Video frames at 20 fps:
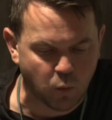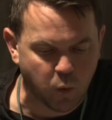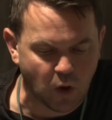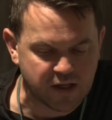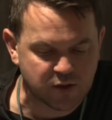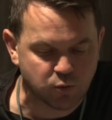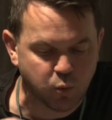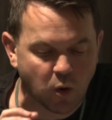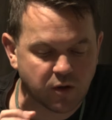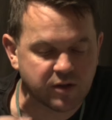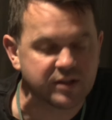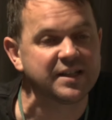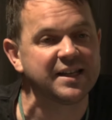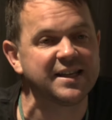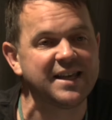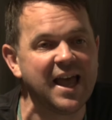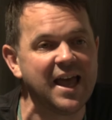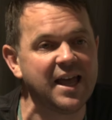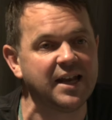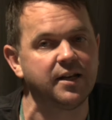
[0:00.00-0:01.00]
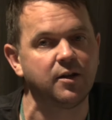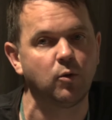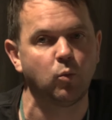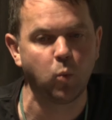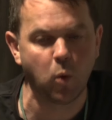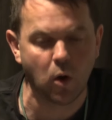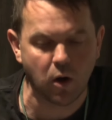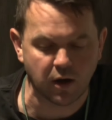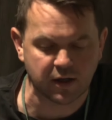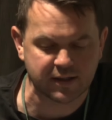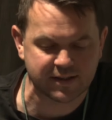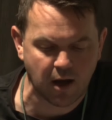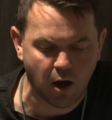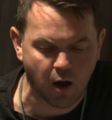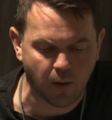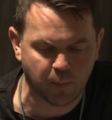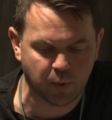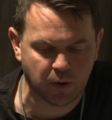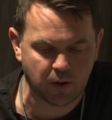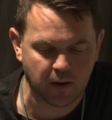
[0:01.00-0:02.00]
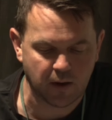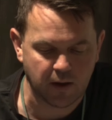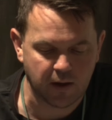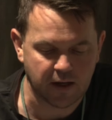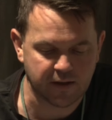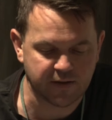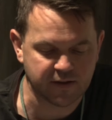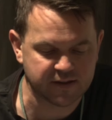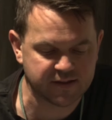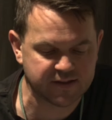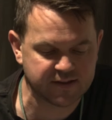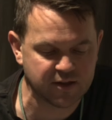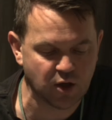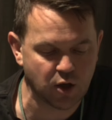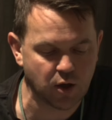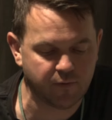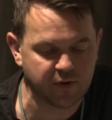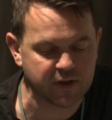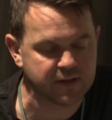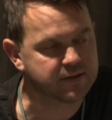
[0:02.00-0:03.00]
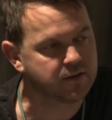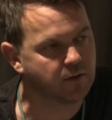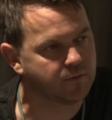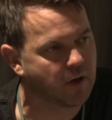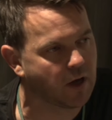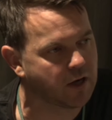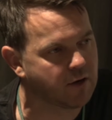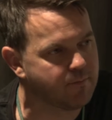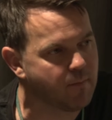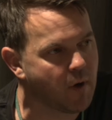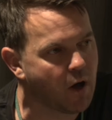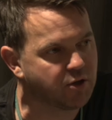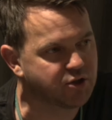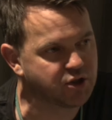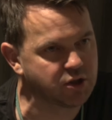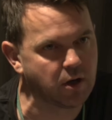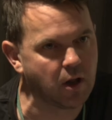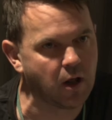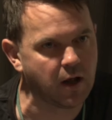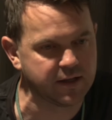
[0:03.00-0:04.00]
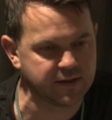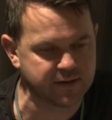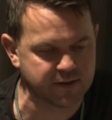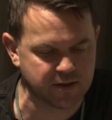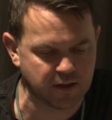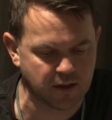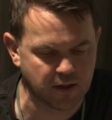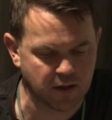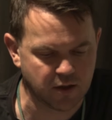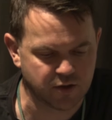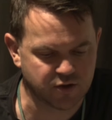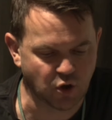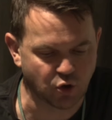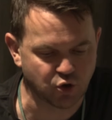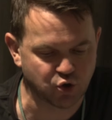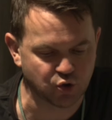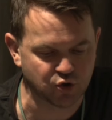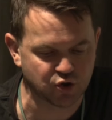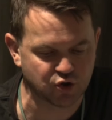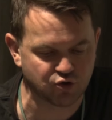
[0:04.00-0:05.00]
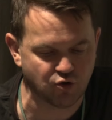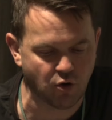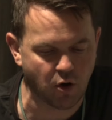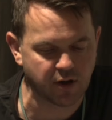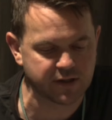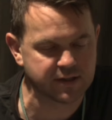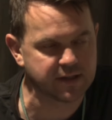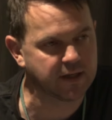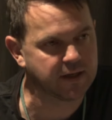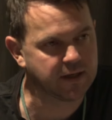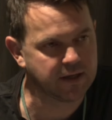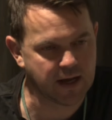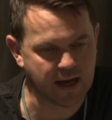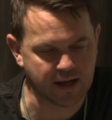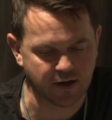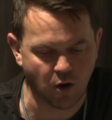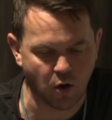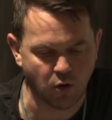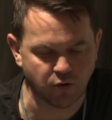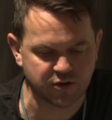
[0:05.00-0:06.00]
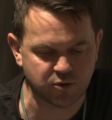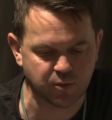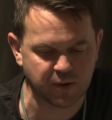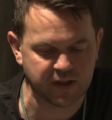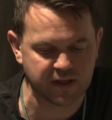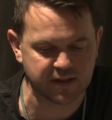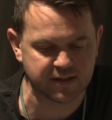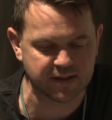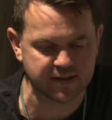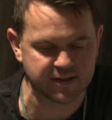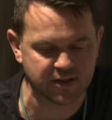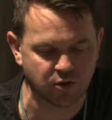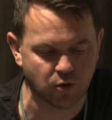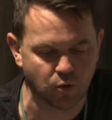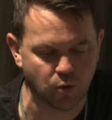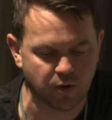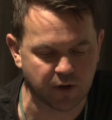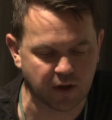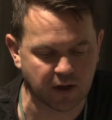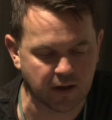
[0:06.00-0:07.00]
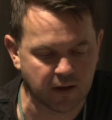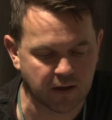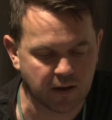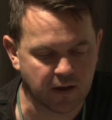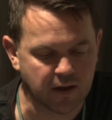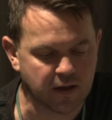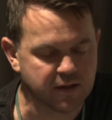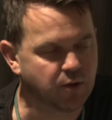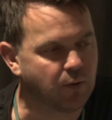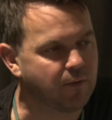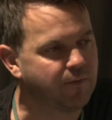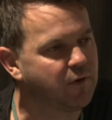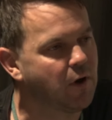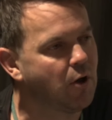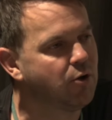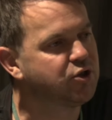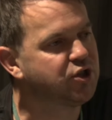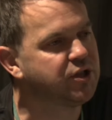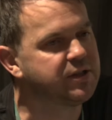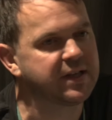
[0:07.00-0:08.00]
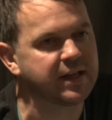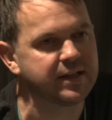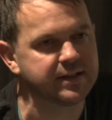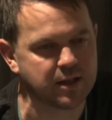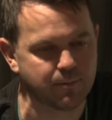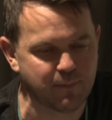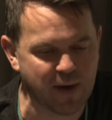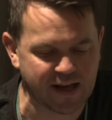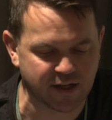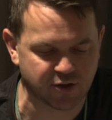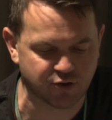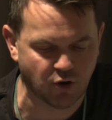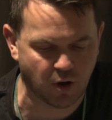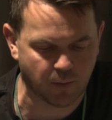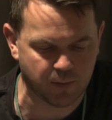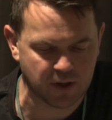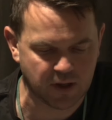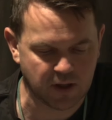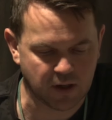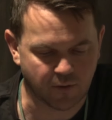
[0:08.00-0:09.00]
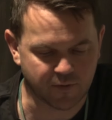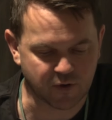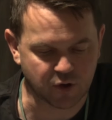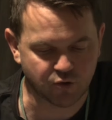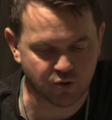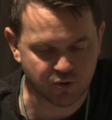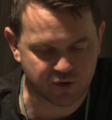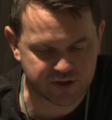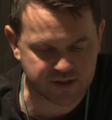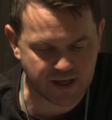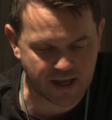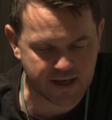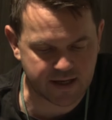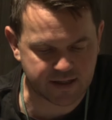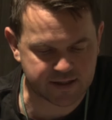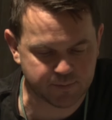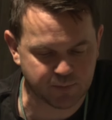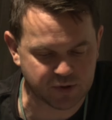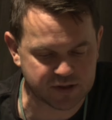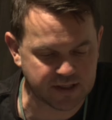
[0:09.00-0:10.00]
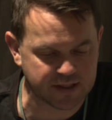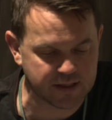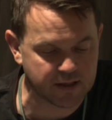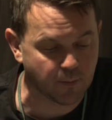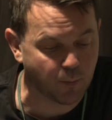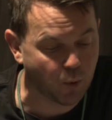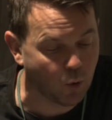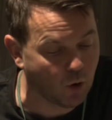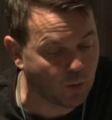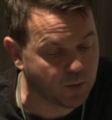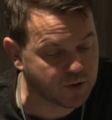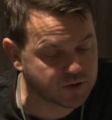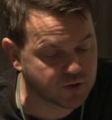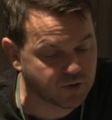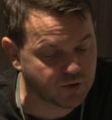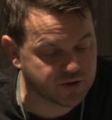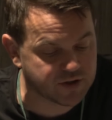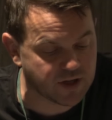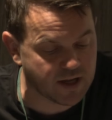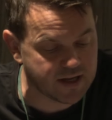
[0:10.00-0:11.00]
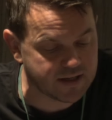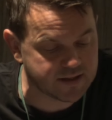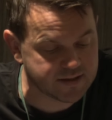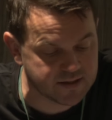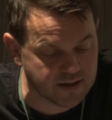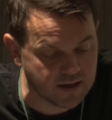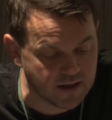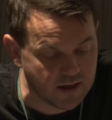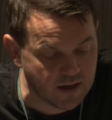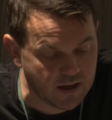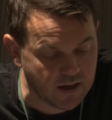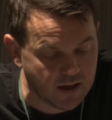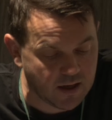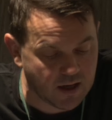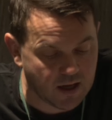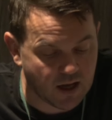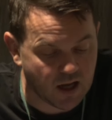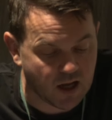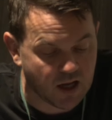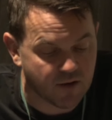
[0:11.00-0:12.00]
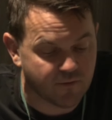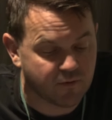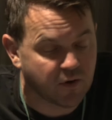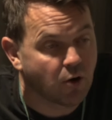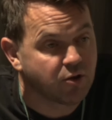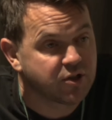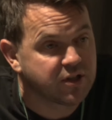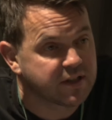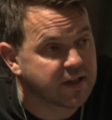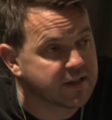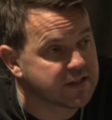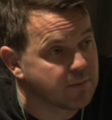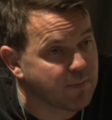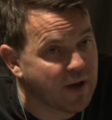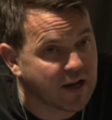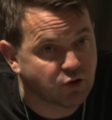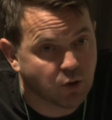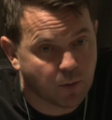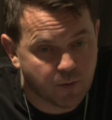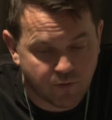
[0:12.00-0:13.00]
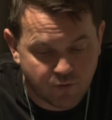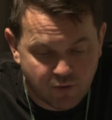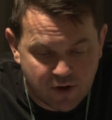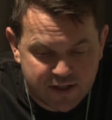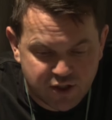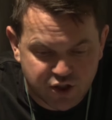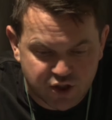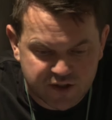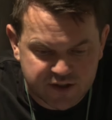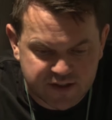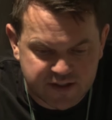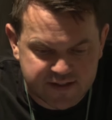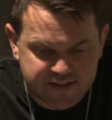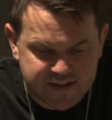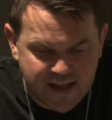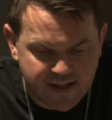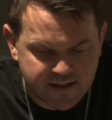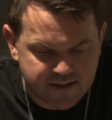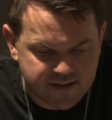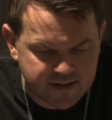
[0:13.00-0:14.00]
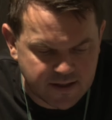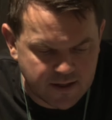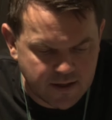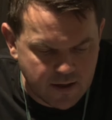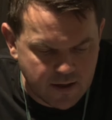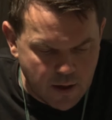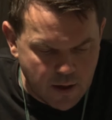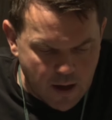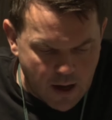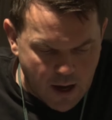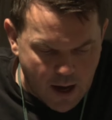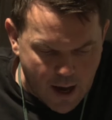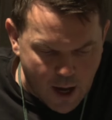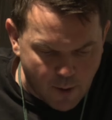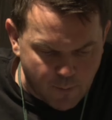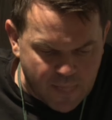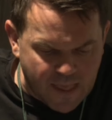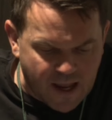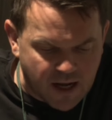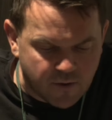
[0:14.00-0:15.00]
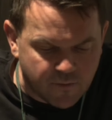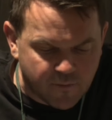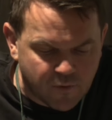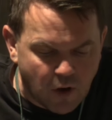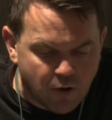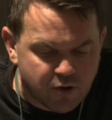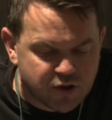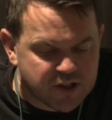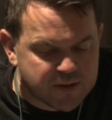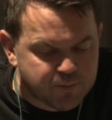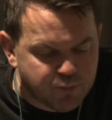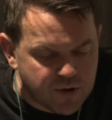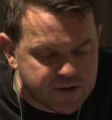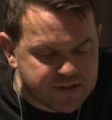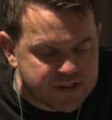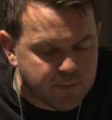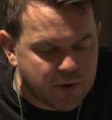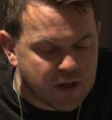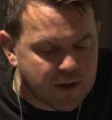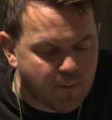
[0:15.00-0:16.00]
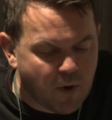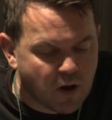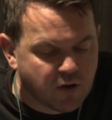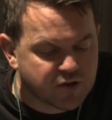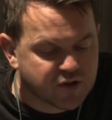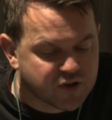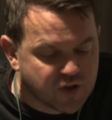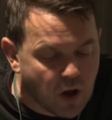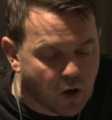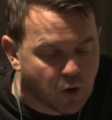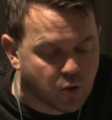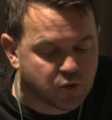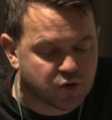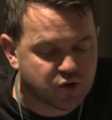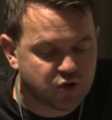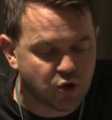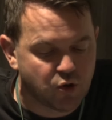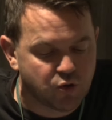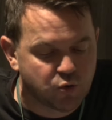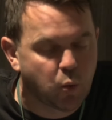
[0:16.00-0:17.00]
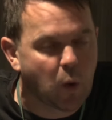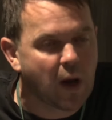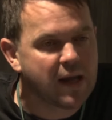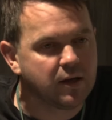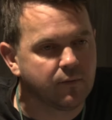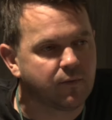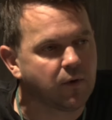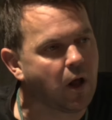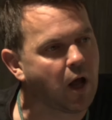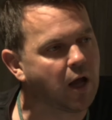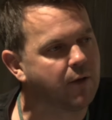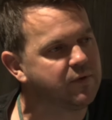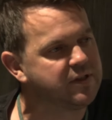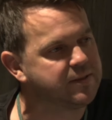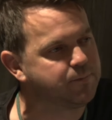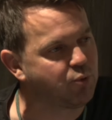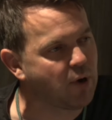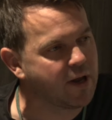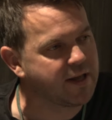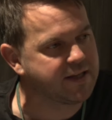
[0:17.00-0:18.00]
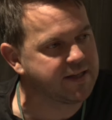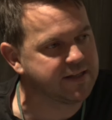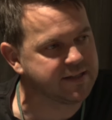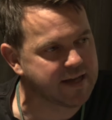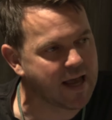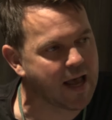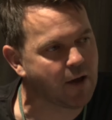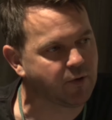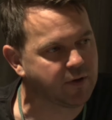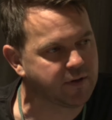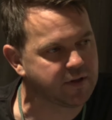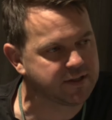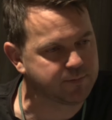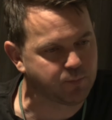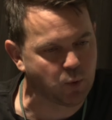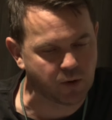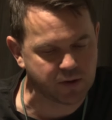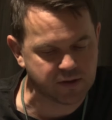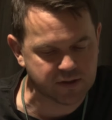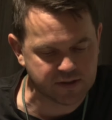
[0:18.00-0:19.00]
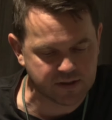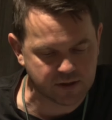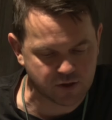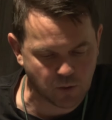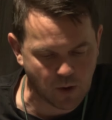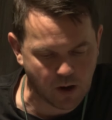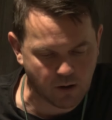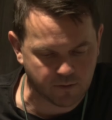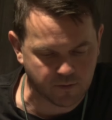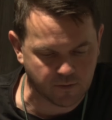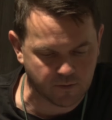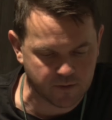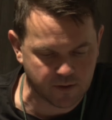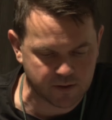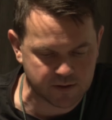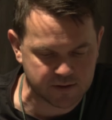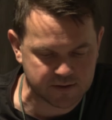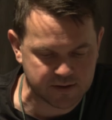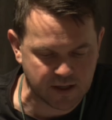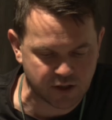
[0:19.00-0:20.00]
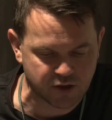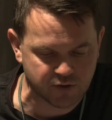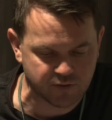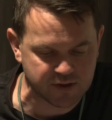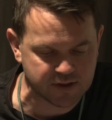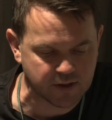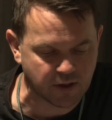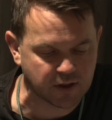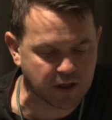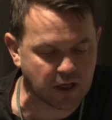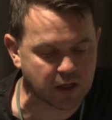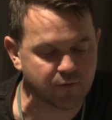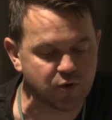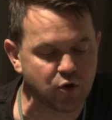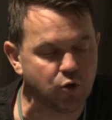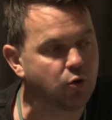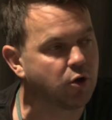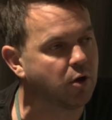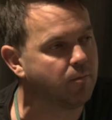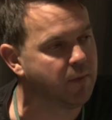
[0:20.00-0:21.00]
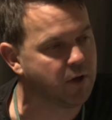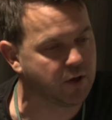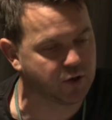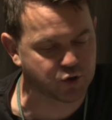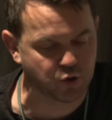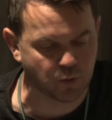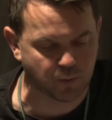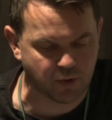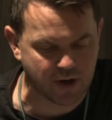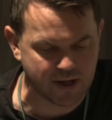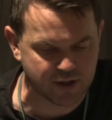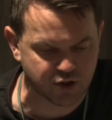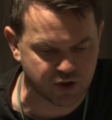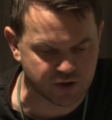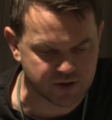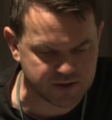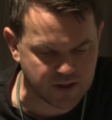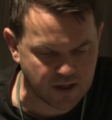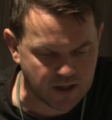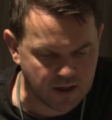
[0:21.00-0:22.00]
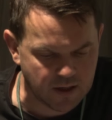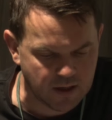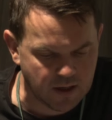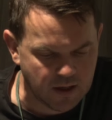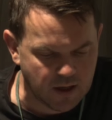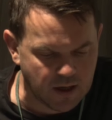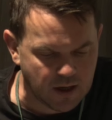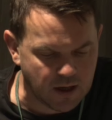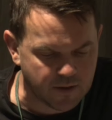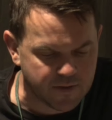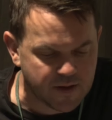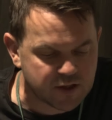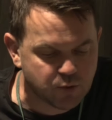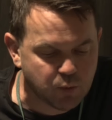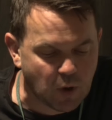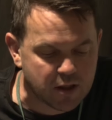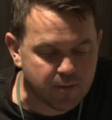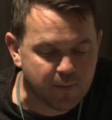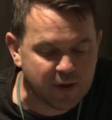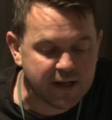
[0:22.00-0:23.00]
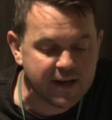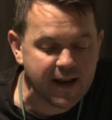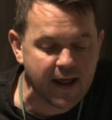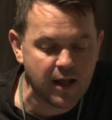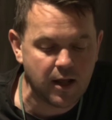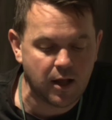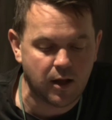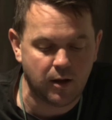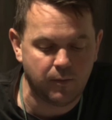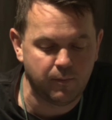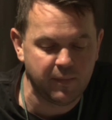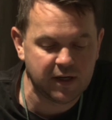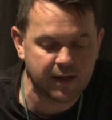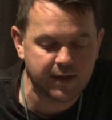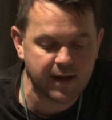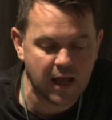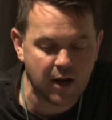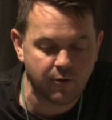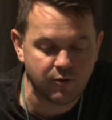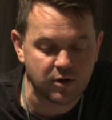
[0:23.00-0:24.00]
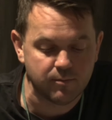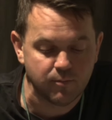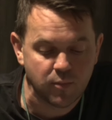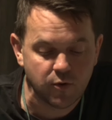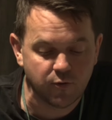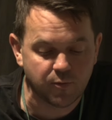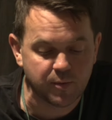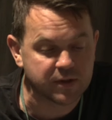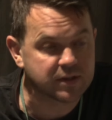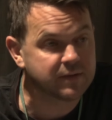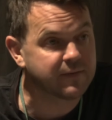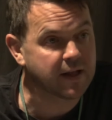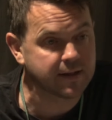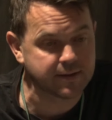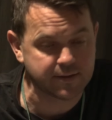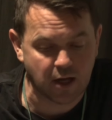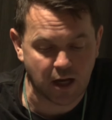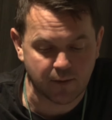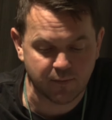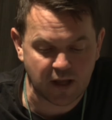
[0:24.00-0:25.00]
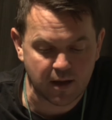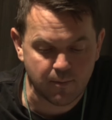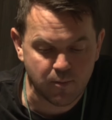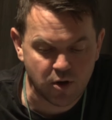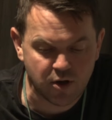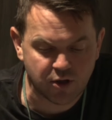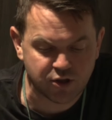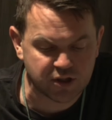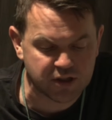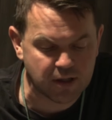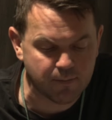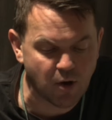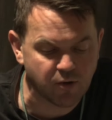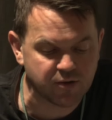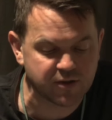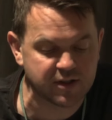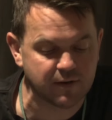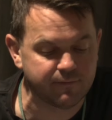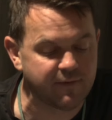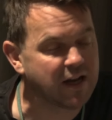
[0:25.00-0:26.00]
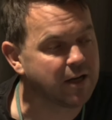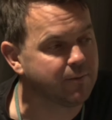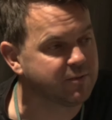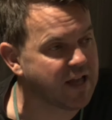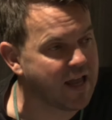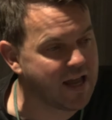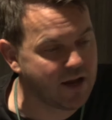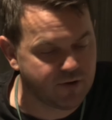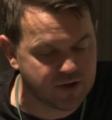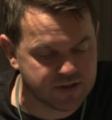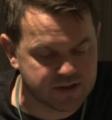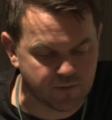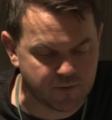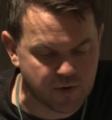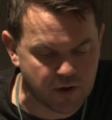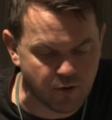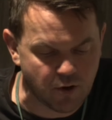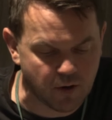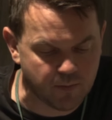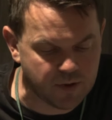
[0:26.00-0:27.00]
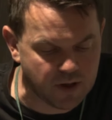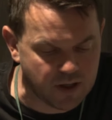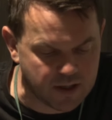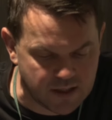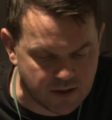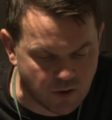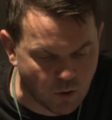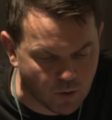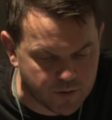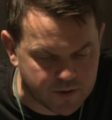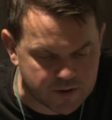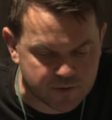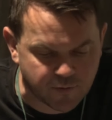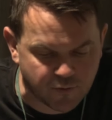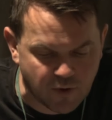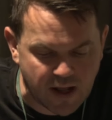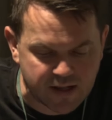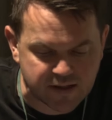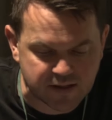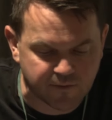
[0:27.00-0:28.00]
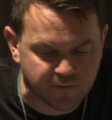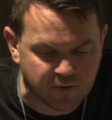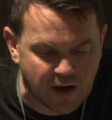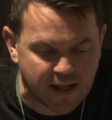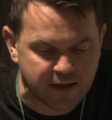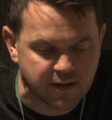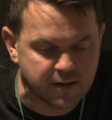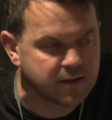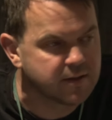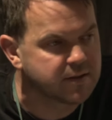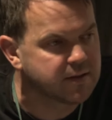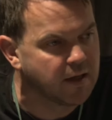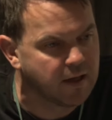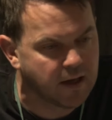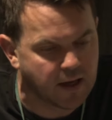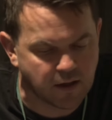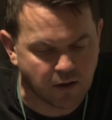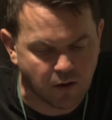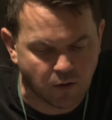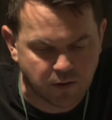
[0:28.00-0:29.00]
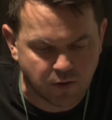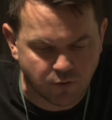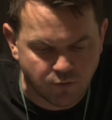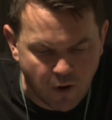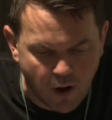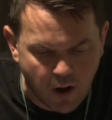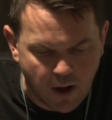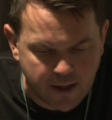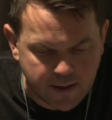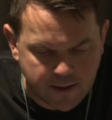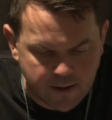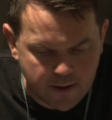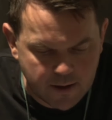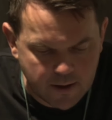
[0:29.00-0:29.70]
is once again worked up in the service of kind of marginalised social strata at odds with the existing order. So it flourishes against the backdrop of the Crusades, particularly the Paupers' Crusades. It flourishes against the backdrop of religious dissent. And it flourishes principally amongst those whose way of life is breaking down at this point in the 12th and 13th centuries under kind of new commercial pressures. That's why the millenarian movements of that time, they emerge in the most developed areas of Europe, in northeast France, Flanders, and along the Rhine.